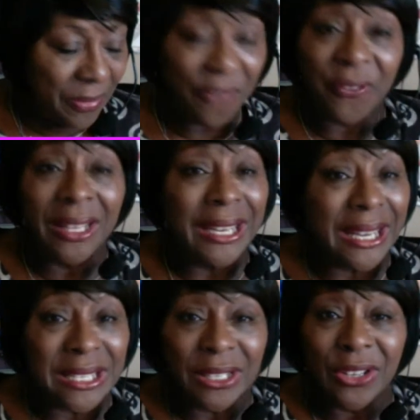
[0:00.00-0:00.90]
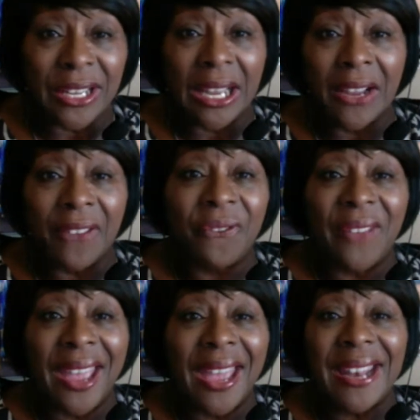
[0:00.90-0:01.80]
Philly is looking
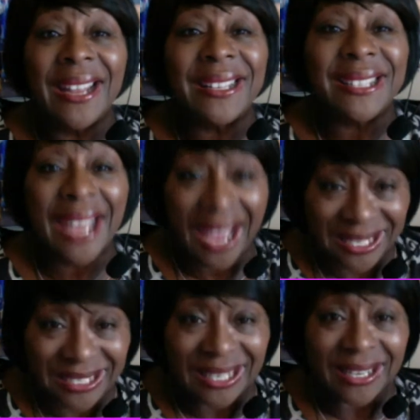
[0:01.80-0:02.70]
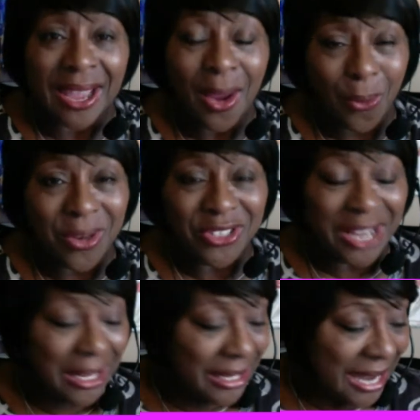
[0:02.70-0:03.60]
fantastic with
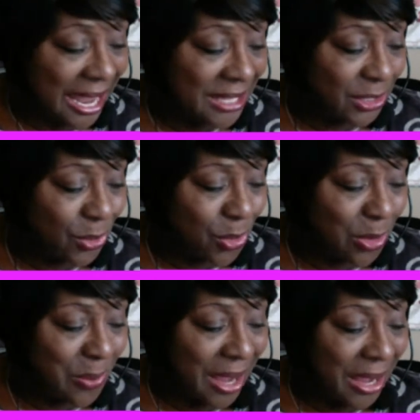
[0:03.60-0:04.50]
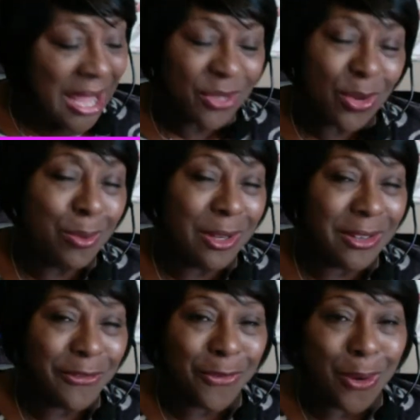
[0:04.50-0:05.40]
Jalen as the quarterback. So I'm
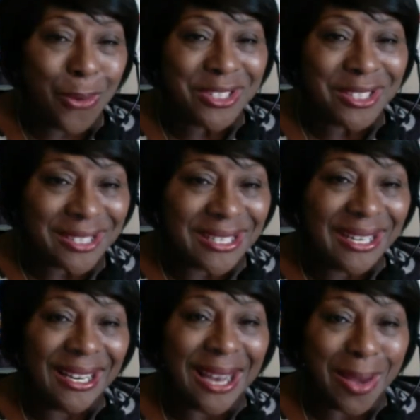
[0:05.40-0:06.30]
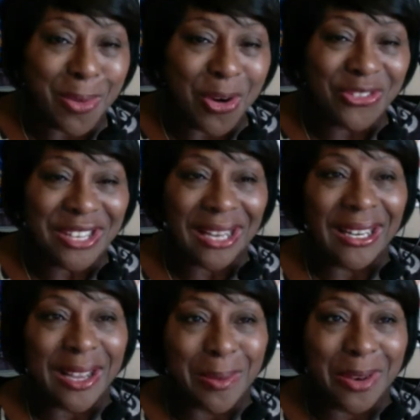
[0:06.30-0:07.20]
looking forward to seeing a lot more of
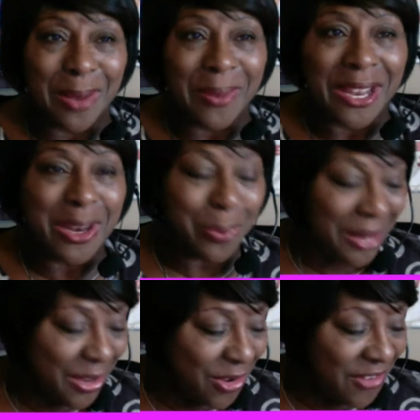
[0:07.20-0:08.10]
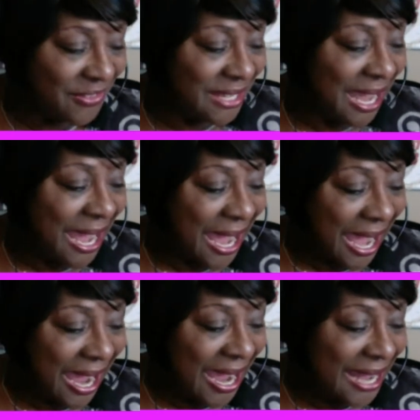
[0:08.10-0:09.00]
Jalen coming up in the playoffs.
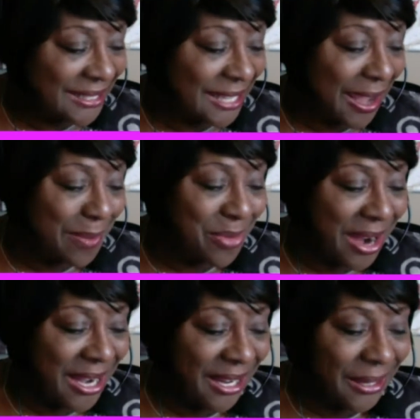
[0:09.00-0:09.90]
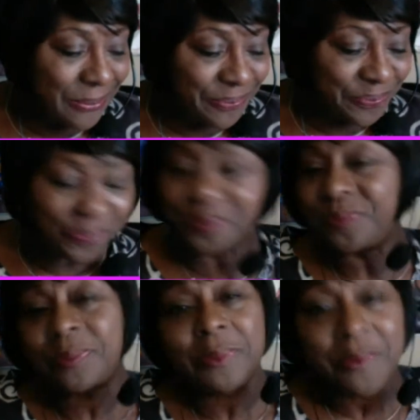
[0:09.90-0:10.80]
And Tom Brady.
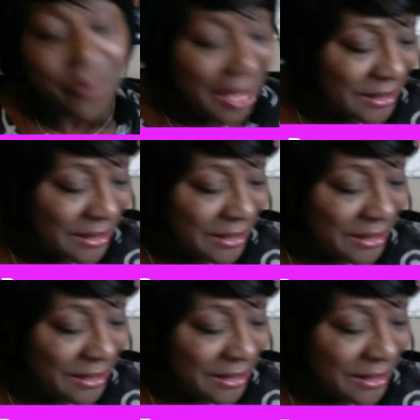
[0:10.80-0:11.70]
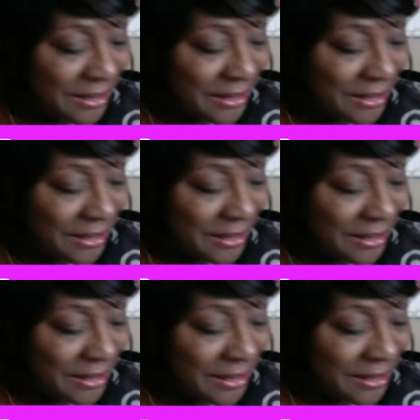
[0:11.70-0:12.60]
Tom Brady broke his
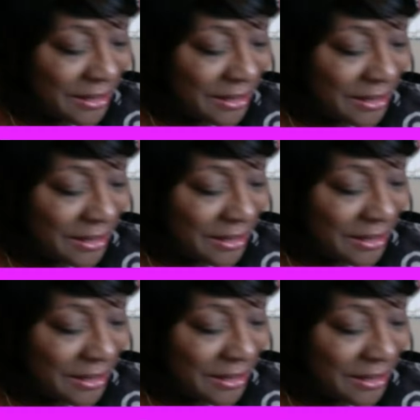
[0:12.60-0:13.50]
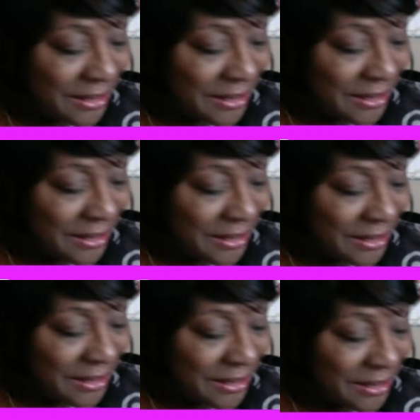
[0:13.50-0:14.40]
own record this year
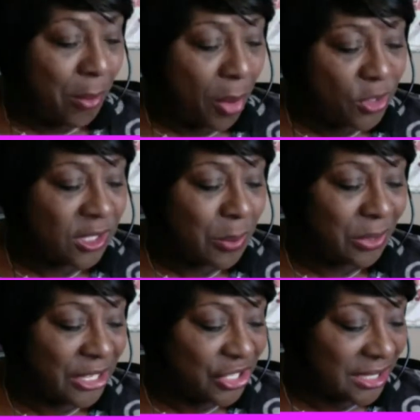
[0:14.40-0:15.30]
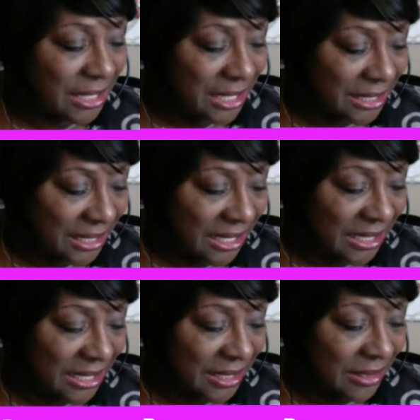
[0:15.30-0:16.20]
for most completions in a
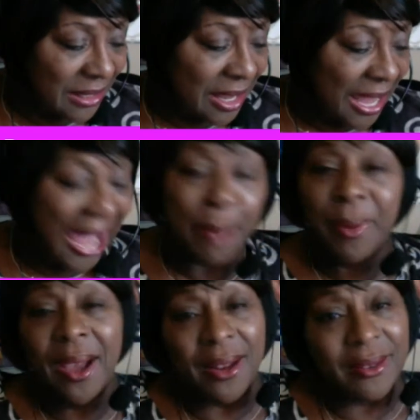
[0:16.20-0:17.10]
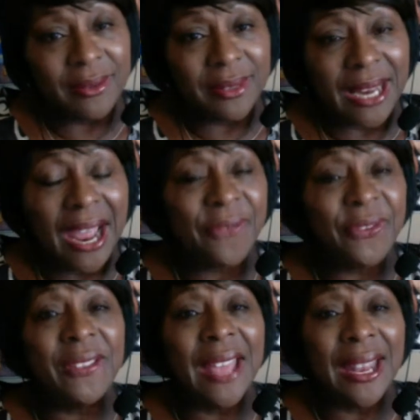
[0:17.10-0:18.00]
season. But
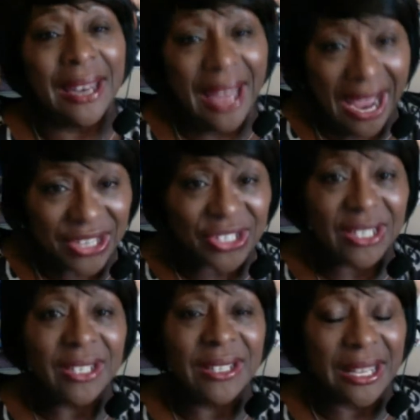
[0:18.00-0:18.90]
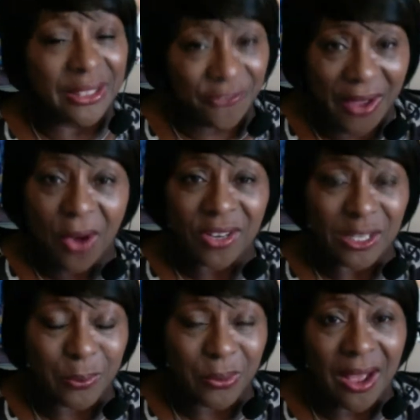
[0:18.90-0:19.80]
after that lashing that the
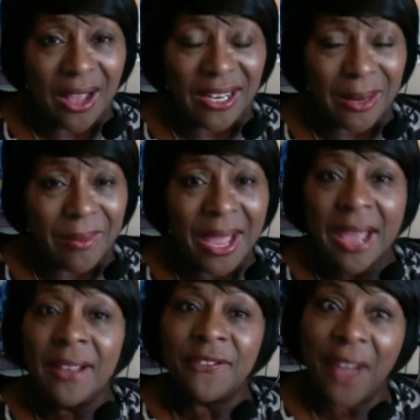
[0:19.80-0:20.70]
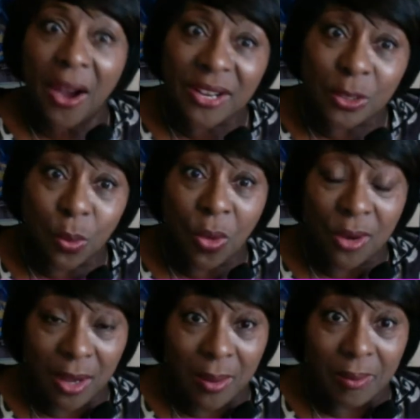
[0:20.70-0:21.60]
Falcons put on him, Falcons woke
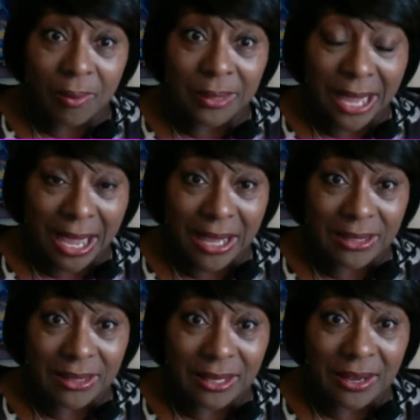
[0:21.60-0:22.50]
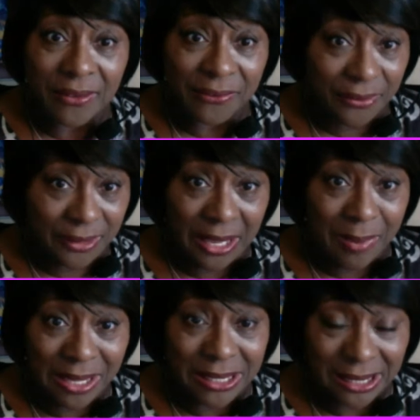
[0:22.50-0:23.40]
up, guys. If they've
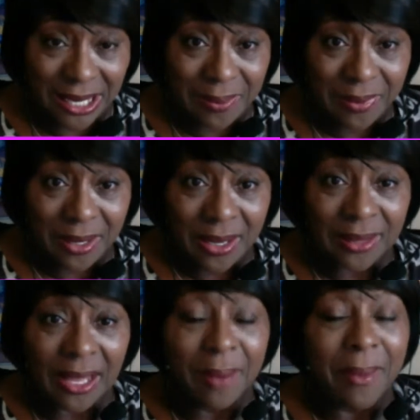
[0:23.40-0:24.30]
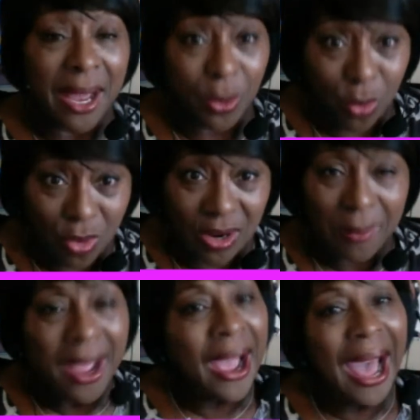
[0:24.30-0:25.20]
been asleep, they might have woke up.
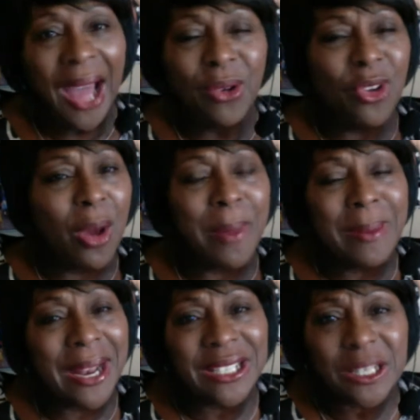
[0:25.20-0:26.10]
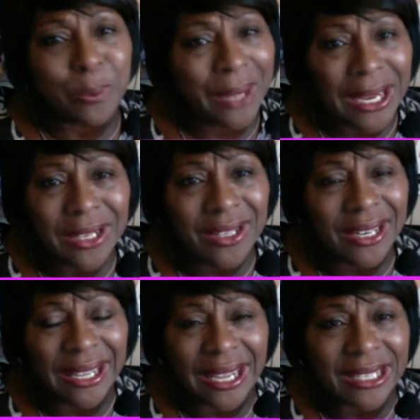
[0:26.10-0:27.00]
I don't know. Maybe they just play good
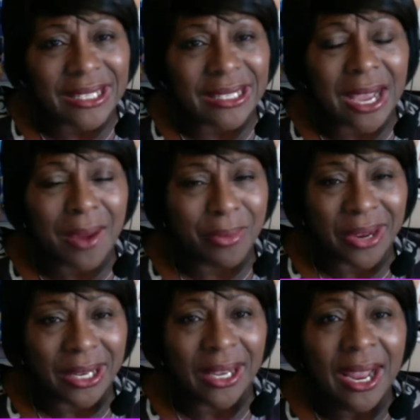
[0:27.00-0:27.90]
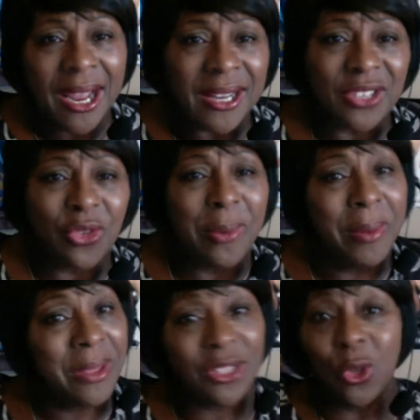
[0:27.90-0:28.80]
against Tom Brady. Because
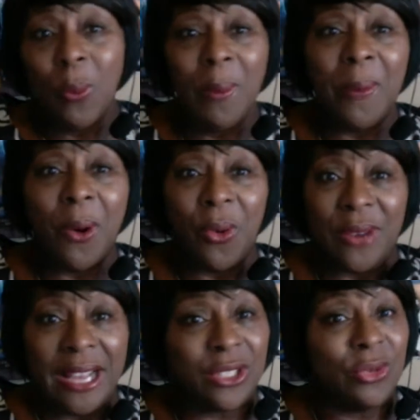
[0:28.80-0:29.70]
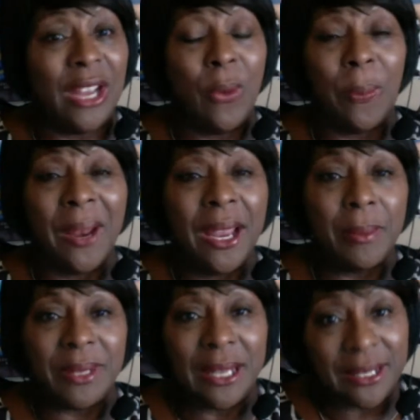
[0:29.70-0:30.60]
remember the Super Bowl, that's who they were
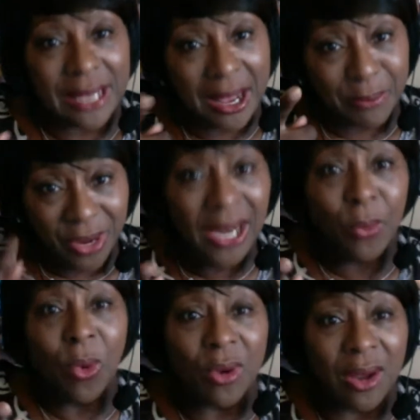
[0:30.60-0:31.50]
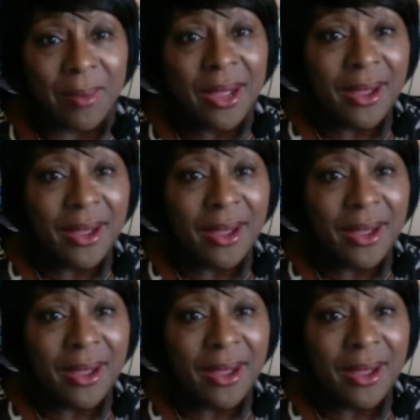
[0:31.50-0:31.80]
playing. But then Tom Brady woke up